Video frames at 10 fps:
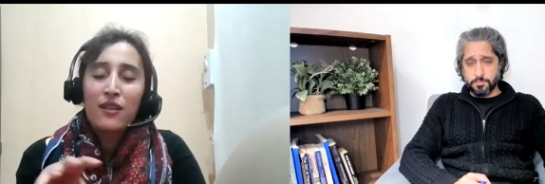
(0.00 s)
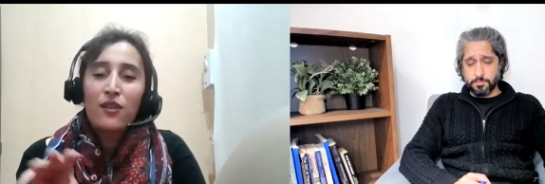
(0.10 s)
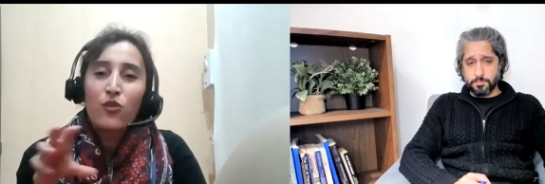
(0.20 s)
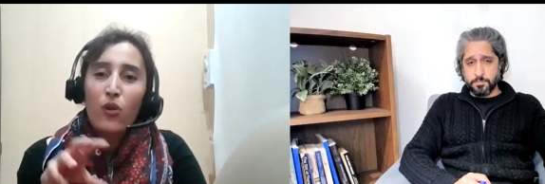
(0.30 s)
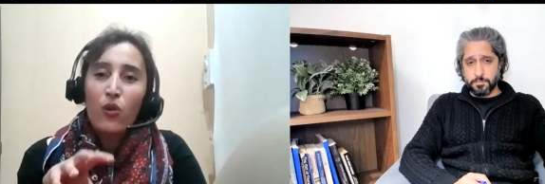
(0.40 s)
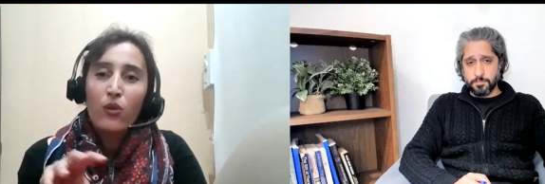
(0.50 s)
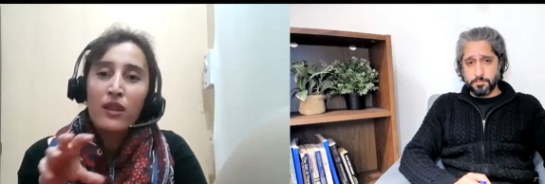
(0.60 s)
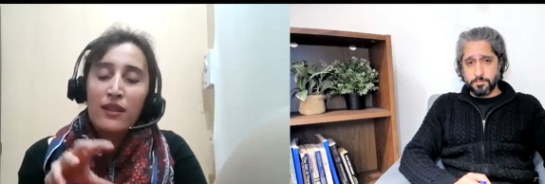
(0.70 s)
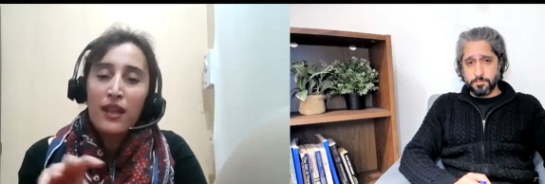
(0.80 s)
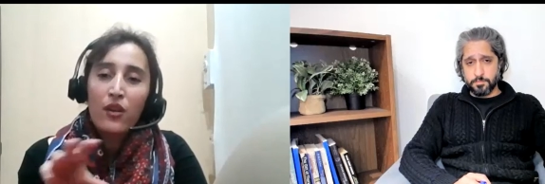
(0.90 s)
Speaker 1: is
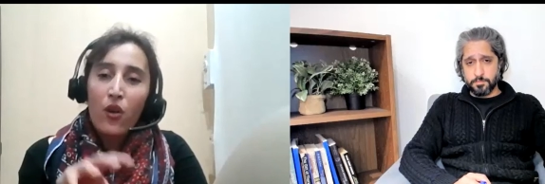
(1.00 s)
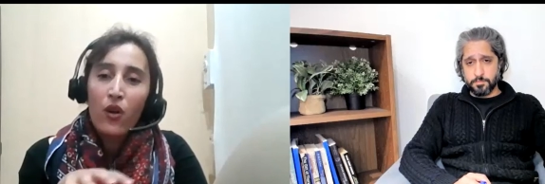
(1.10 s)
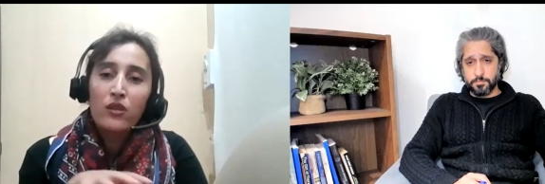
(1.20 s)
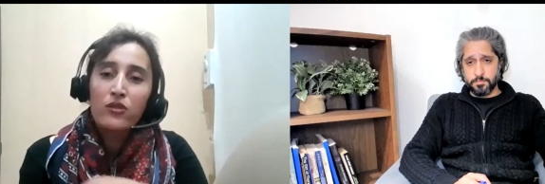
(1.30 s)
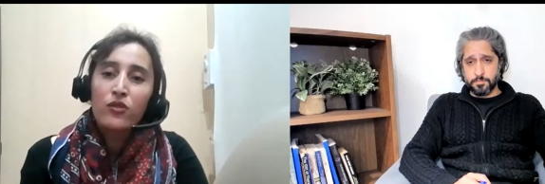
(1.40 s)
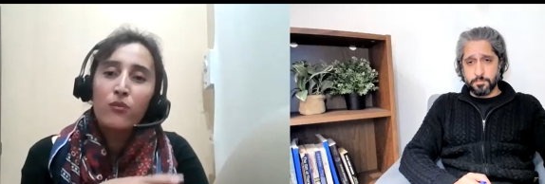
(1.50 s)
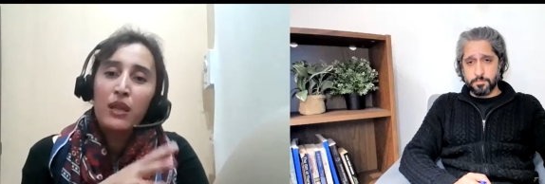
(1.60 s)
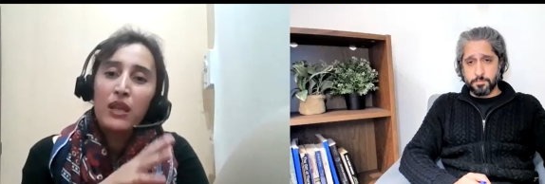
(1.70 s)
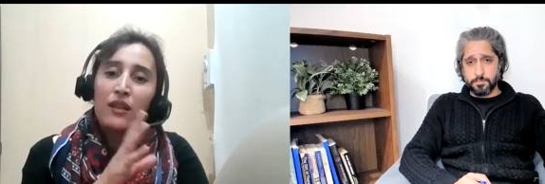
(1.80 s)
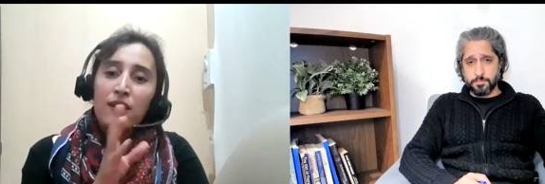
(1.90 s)
this can also
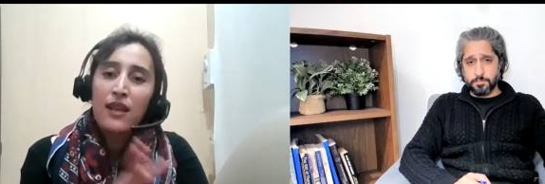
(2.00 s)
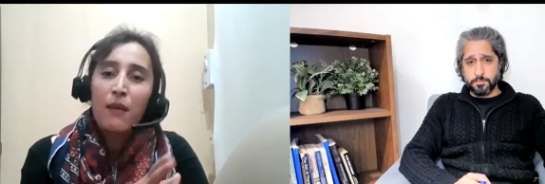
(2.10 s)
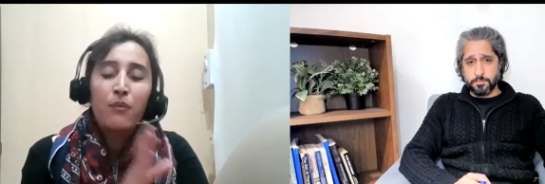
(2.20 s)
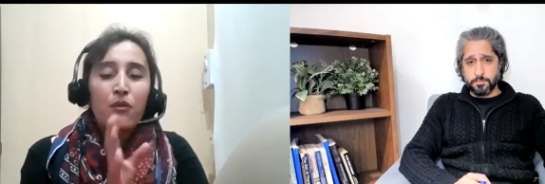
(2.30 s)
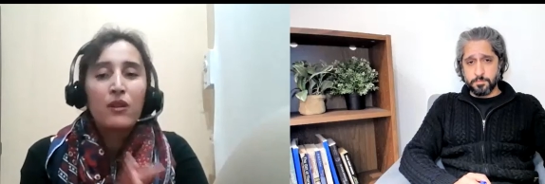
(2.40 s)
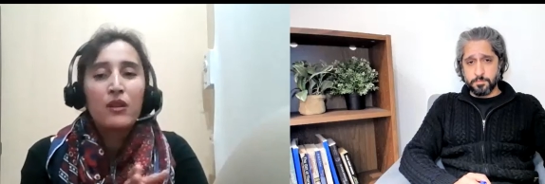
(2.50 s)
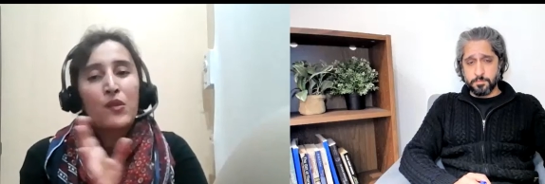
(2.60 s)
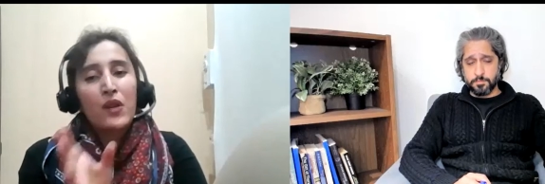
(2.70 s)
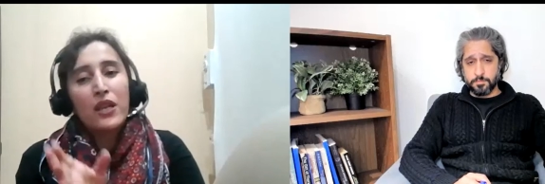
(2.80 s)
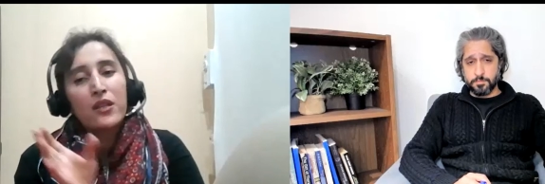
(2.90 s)
be a step towards
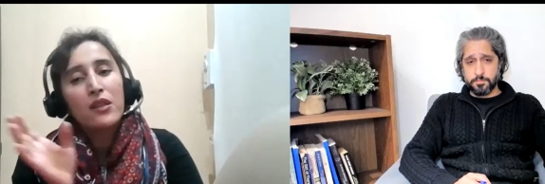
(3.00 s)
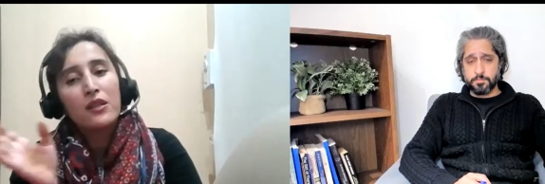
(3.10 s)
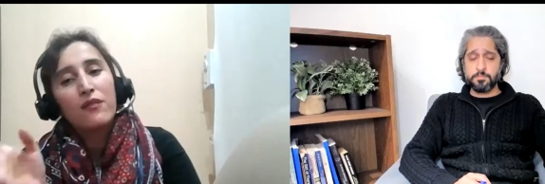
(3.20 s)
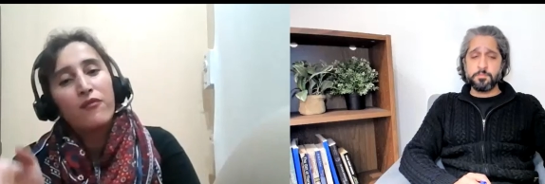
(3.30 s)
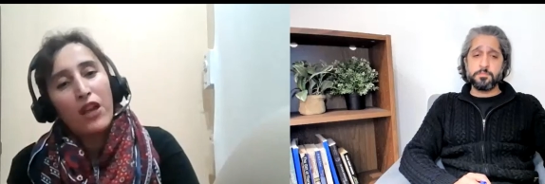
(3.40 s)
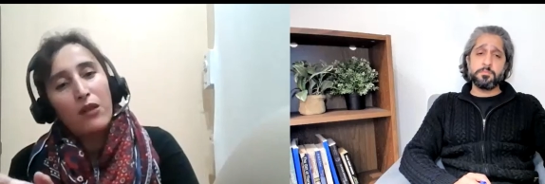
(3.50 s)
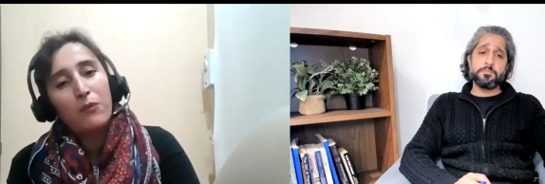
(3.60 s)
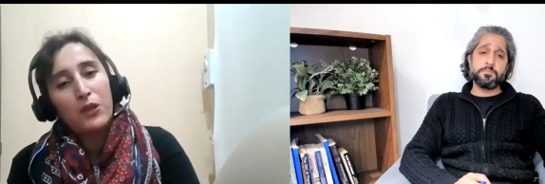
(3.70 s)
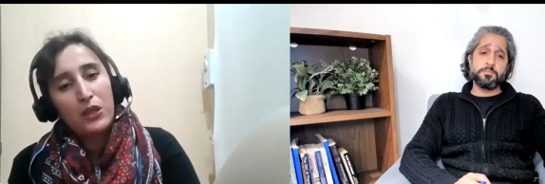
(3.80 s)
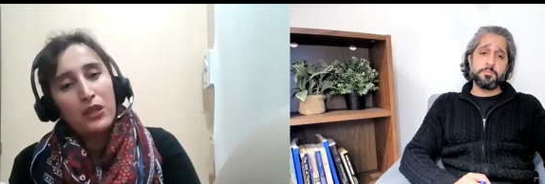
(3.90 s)
relational
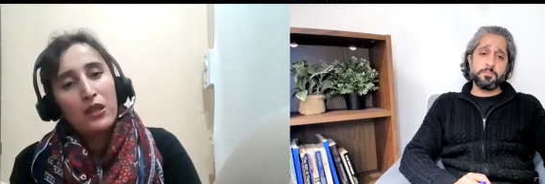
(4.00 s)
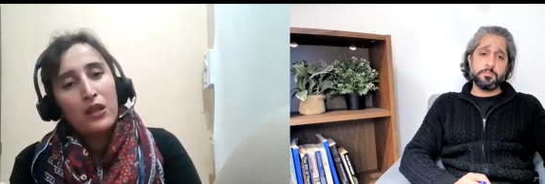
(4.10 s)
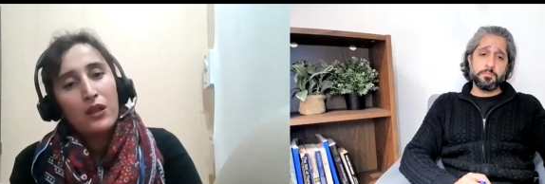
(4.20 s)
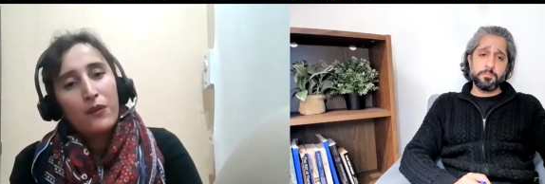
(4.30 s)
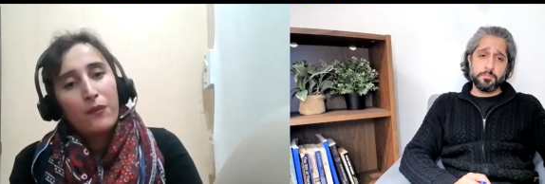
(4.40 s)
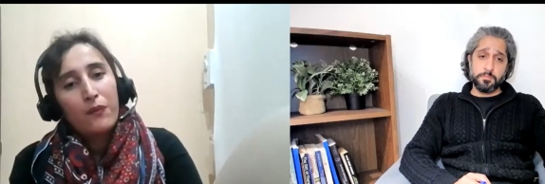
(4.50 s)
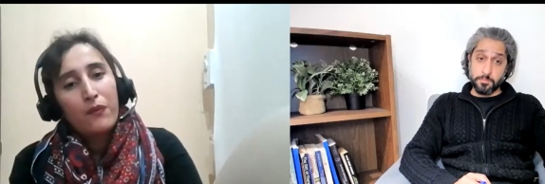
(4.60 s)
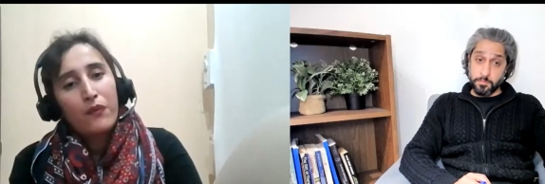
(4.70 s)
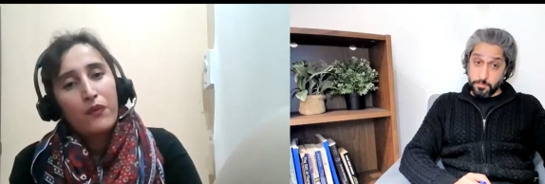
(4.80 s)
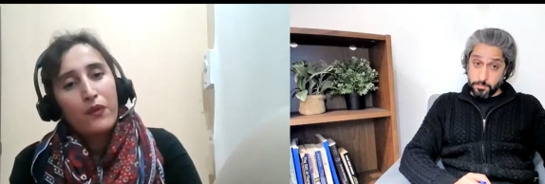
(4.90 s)
development
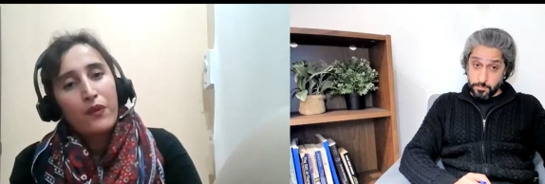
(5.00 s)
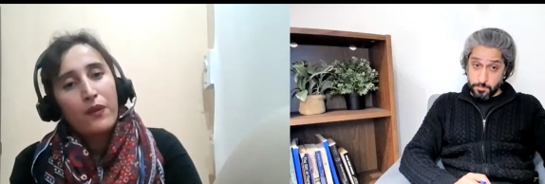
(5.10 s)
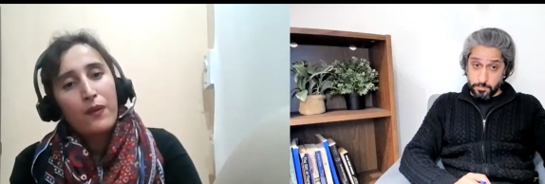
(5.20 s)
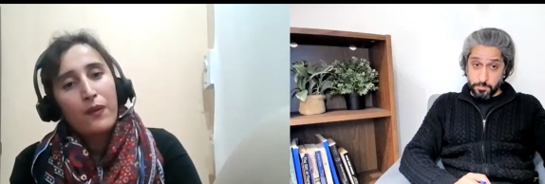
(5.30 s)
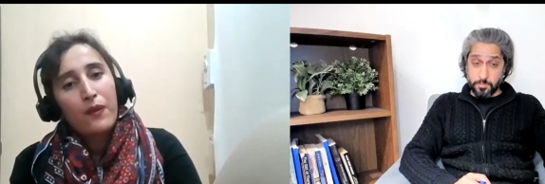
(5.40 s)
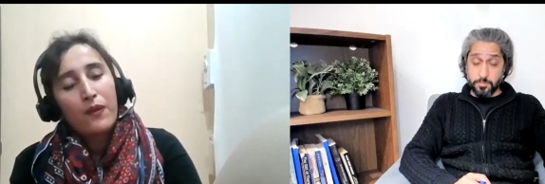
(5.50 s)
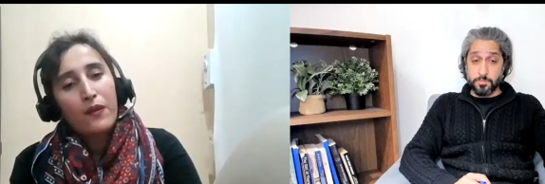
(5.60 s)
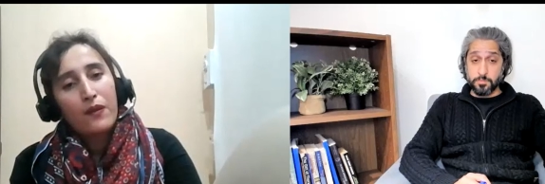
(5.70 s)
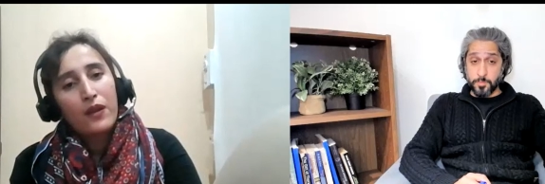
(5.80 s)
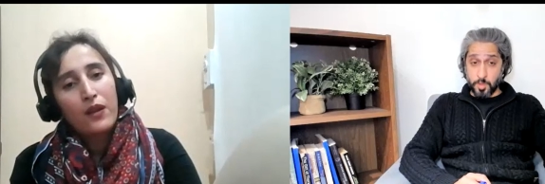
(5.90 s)
Speaker 2: mm.
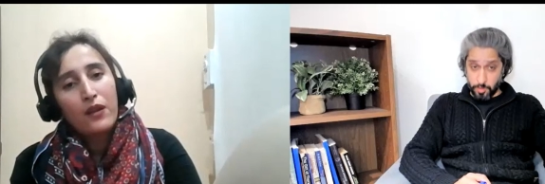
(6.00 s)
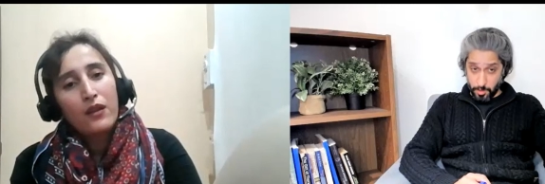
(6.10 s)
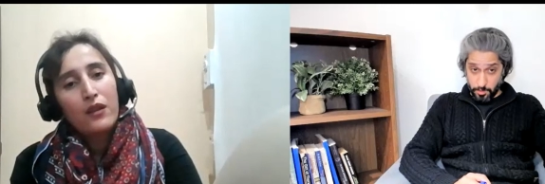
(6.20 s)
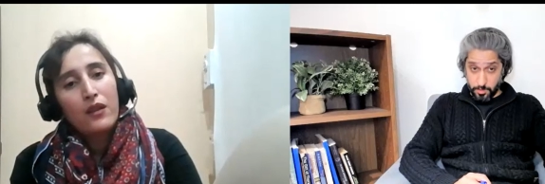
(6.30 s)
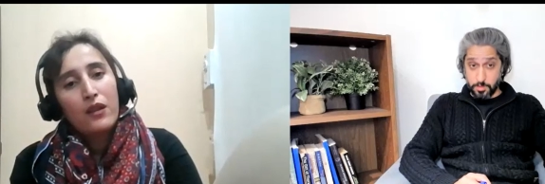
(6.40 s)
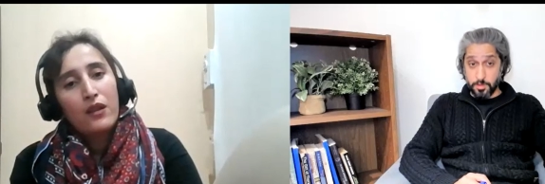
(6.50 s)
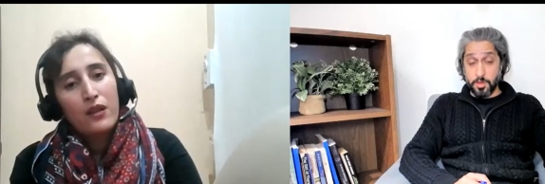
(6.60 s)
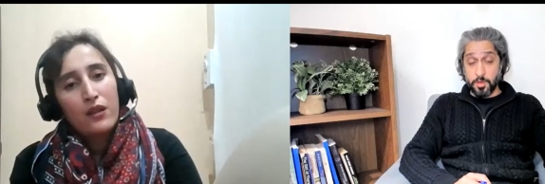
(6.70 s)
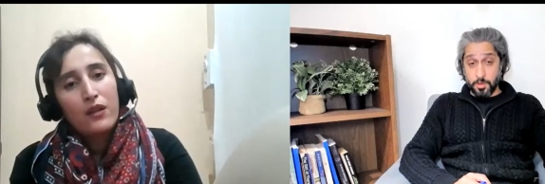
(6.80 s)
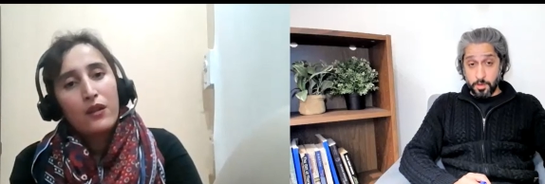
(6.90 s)
okay
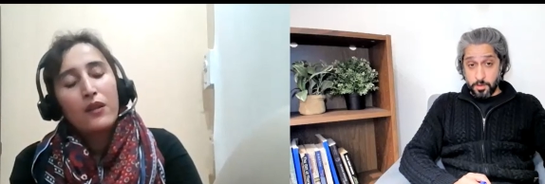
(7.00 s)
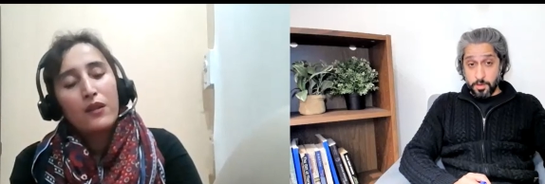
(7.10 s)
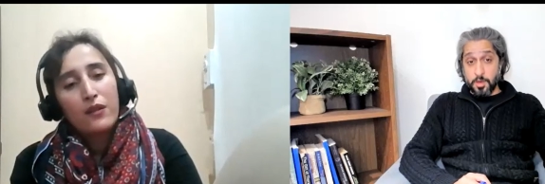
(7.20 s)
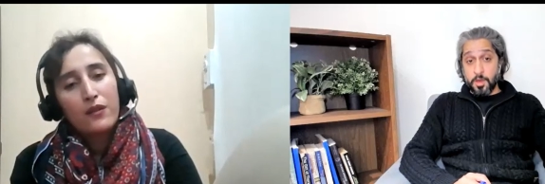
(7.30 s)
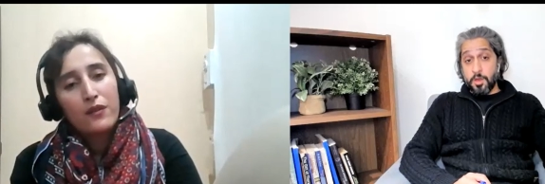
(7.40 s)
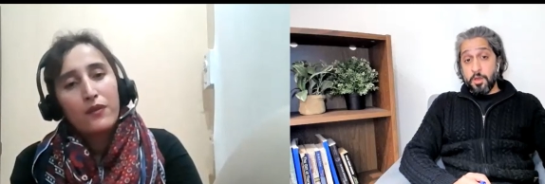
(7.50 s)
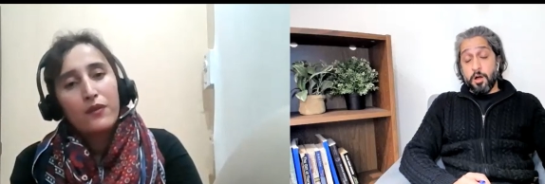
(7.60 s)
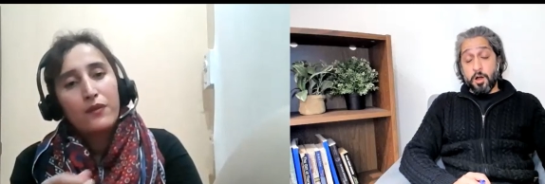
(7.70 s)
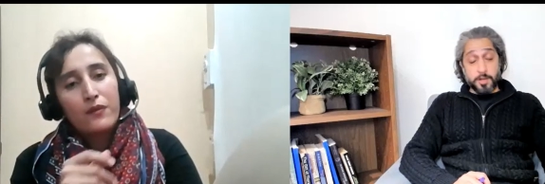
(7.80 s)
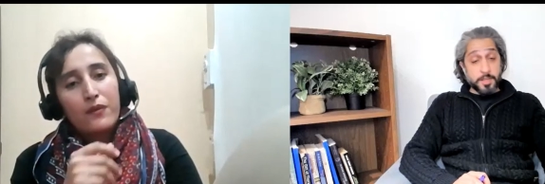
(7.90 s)

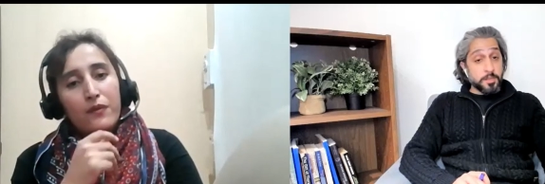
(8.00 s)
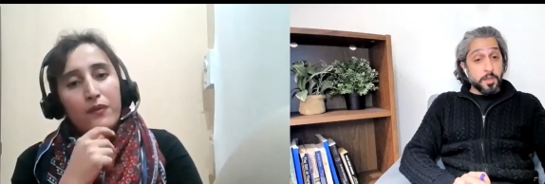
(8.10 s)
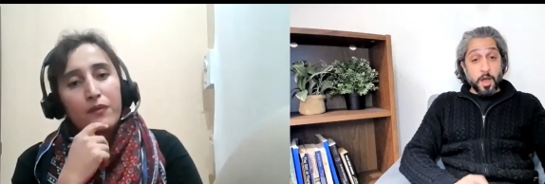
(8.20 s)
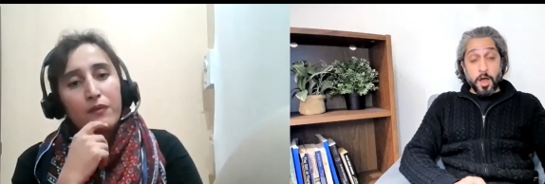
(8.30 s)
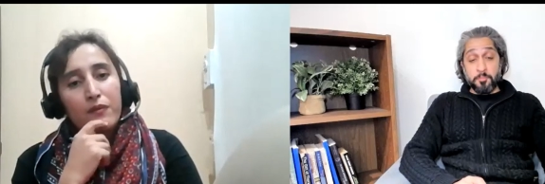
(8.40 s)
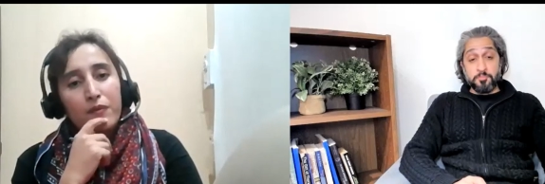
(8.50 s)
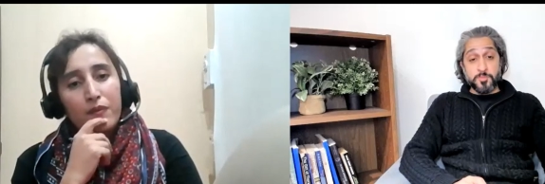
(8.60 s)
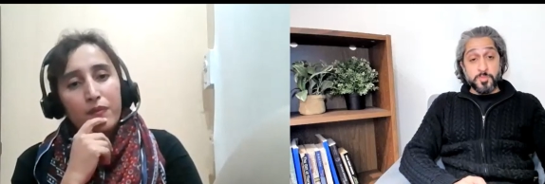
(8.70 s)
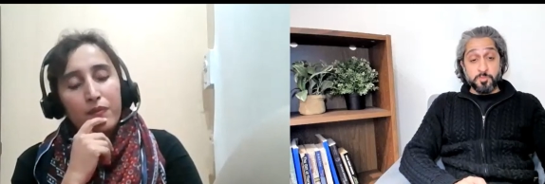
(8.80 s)
all right. Um,